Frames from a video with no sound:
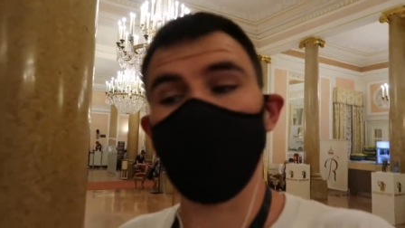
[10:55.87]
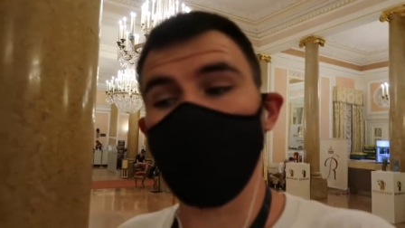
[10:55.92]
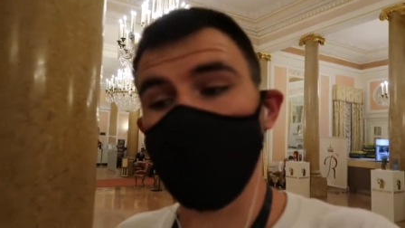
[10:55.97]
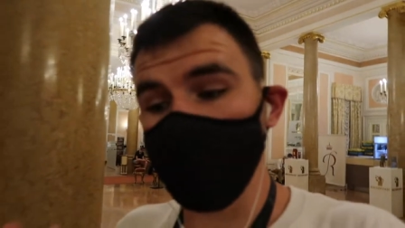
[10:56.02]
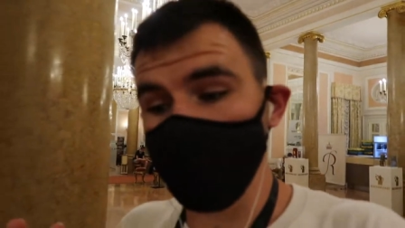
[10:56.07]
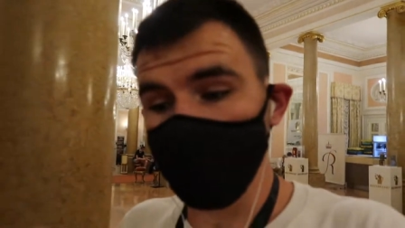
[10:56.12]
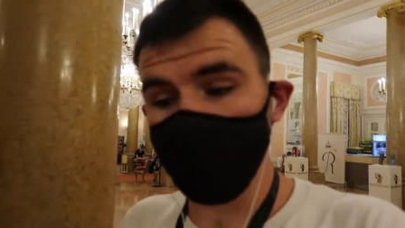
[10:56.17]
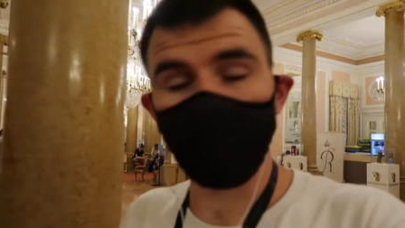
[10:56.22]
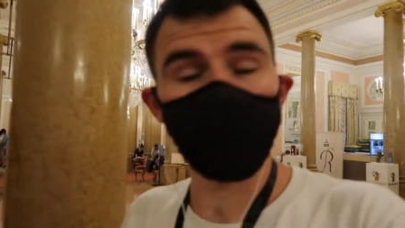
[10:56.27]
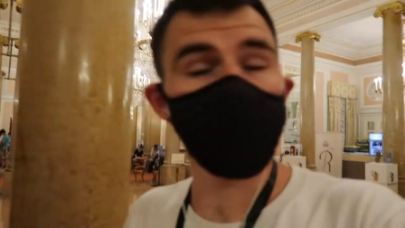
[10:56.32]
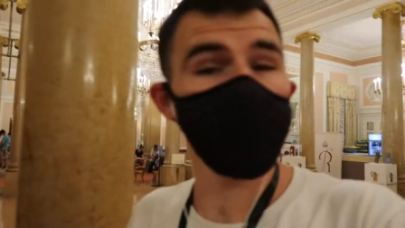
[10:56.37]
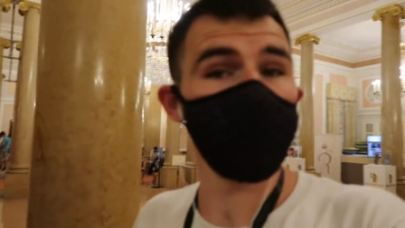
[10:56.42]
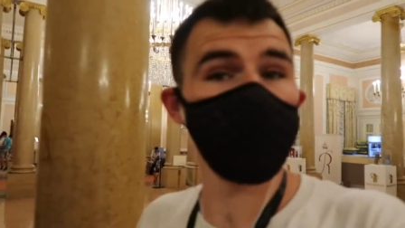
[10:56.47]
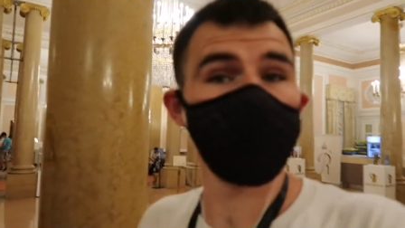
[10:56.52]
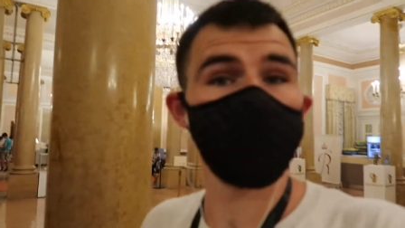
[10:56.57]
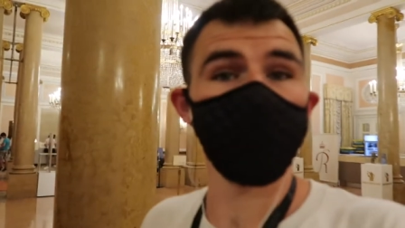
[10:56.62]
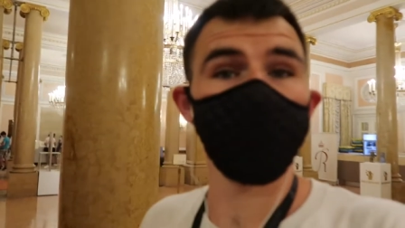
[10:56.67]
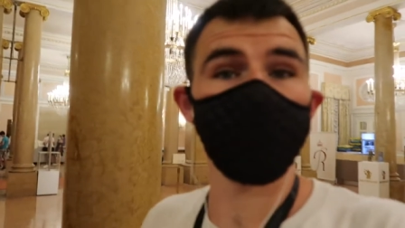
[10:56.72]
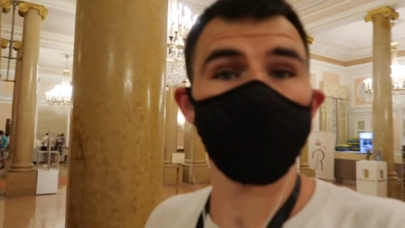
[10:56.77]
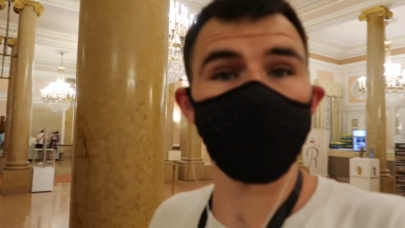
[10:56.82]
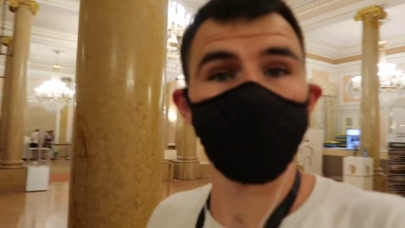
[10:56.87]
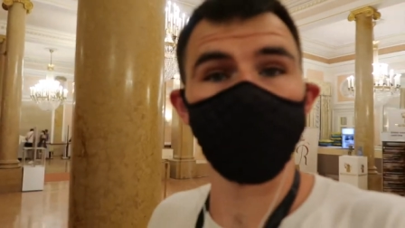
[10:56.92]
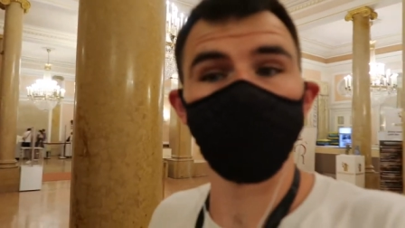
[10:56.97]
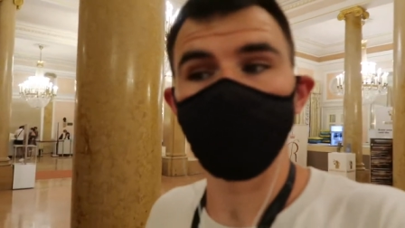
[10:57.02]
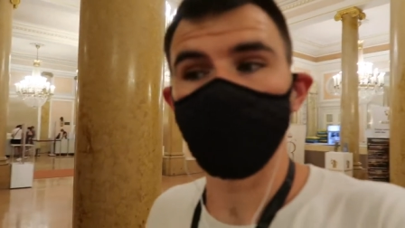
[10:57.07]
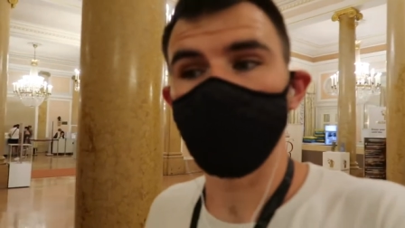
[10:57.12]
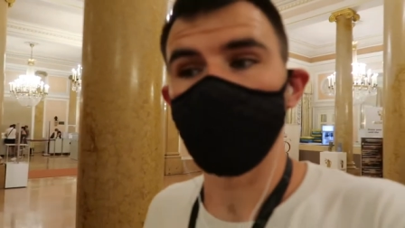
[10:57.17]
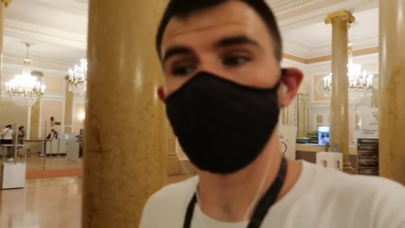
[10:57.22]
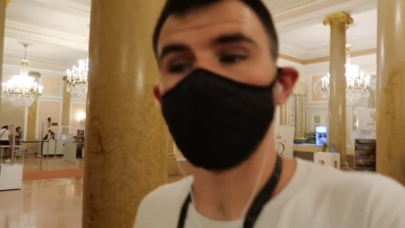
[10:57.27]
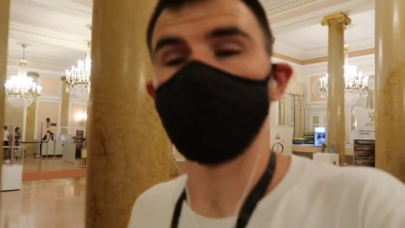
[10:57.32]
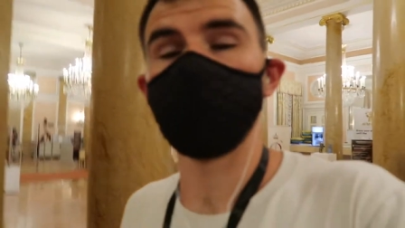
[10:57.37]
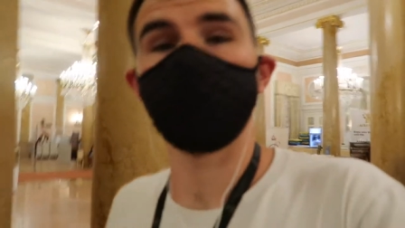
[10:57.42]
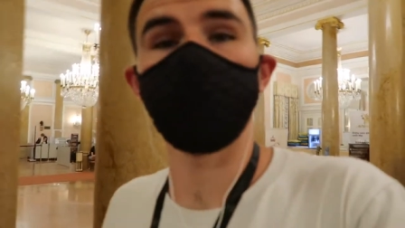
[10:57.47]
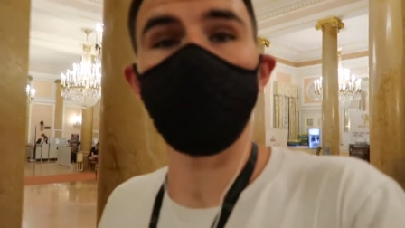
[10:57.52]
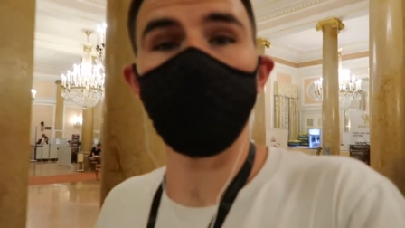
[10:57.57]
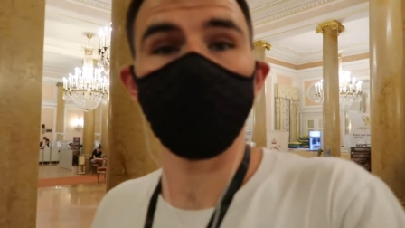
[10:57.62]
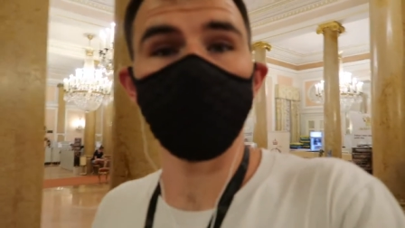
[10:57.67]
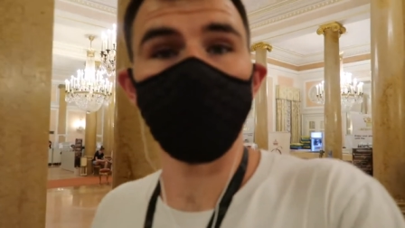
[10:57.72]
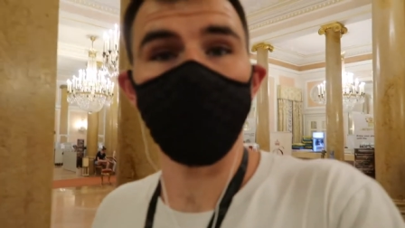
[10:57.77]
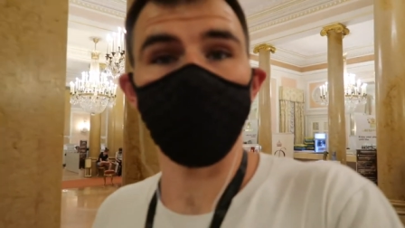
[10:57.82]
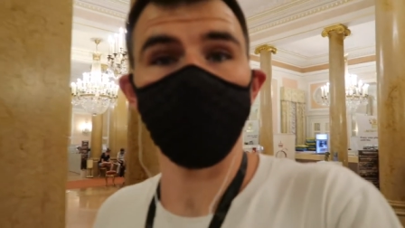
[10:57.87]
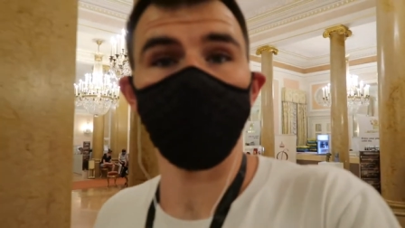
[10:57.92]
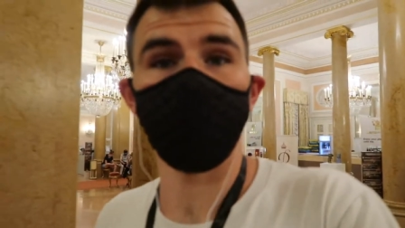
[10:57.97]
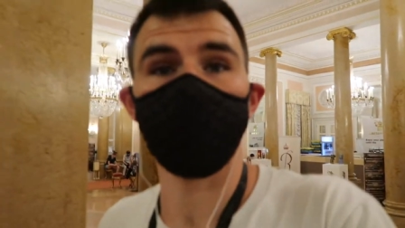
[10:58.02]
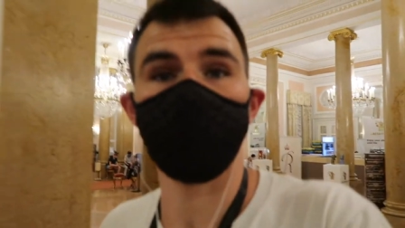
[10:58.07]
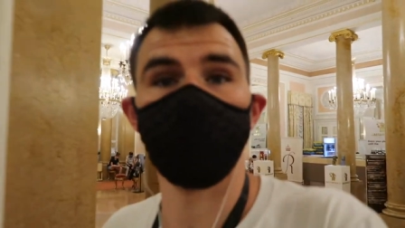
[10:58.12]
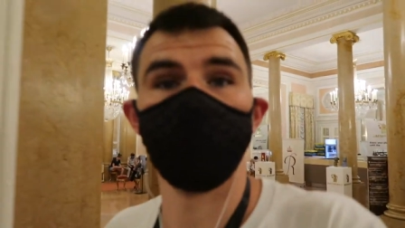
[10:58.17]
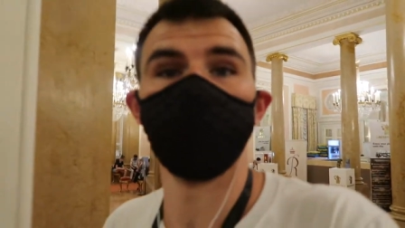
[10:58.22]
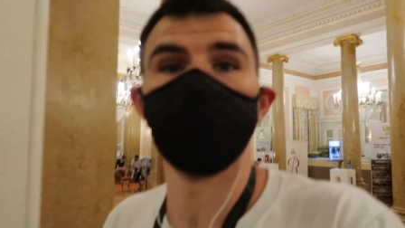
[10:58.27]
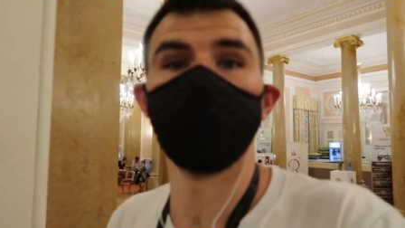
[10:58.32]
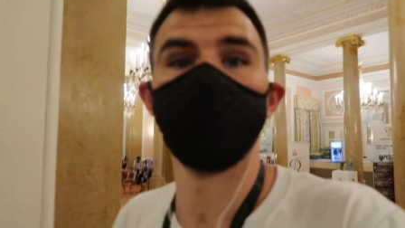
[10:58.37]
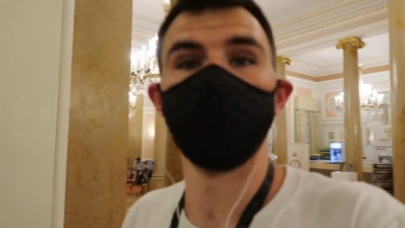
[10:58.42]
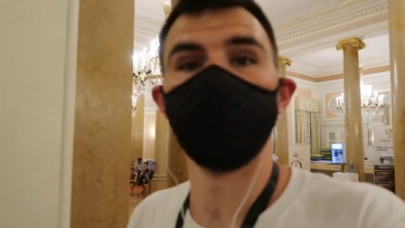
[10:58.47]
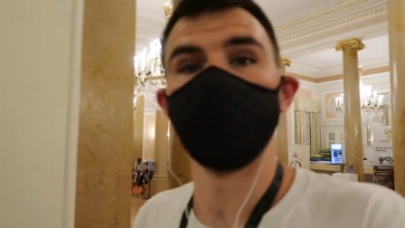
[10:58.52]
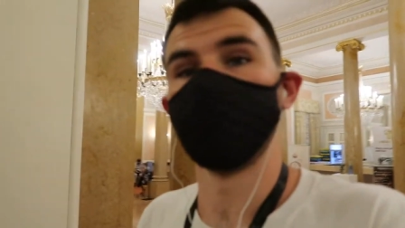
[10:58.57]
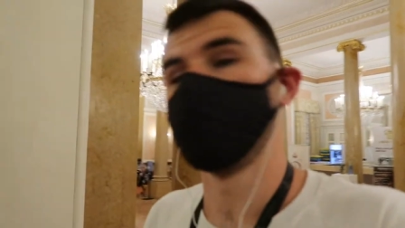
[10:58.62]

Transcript: 1836, stove malfunctions,